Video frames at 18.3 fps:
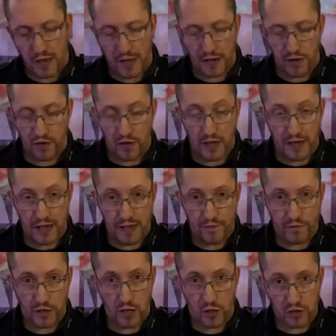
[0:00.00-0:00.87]
in
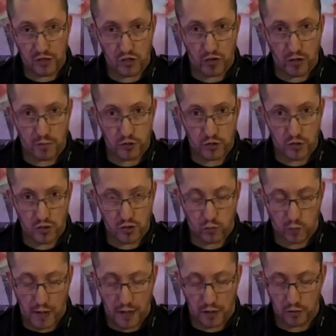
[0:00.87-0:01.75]
the video description
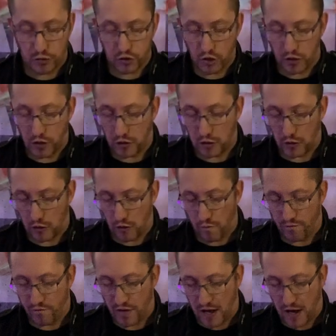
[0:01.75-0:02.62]
as well, so you can
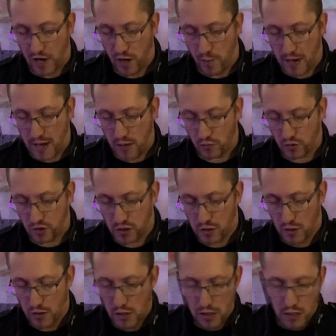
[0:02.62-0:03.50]
go and find them
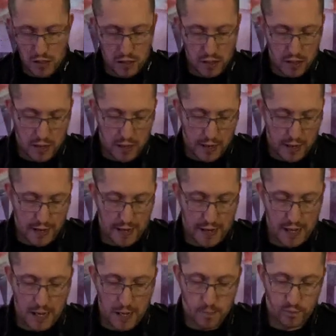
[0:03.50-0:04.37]
out.
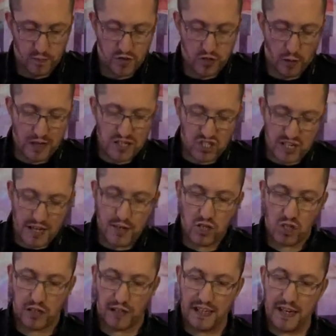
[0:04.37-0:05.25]
Um, so
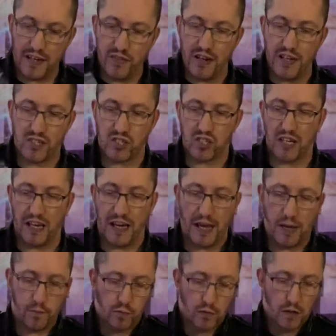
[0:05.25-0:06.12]
essentially, in this
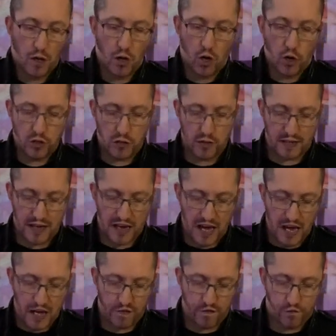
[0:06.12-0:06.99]
kit, you
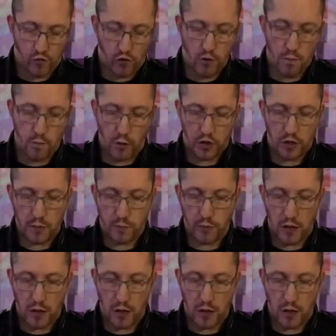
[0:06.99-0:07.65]
get a front body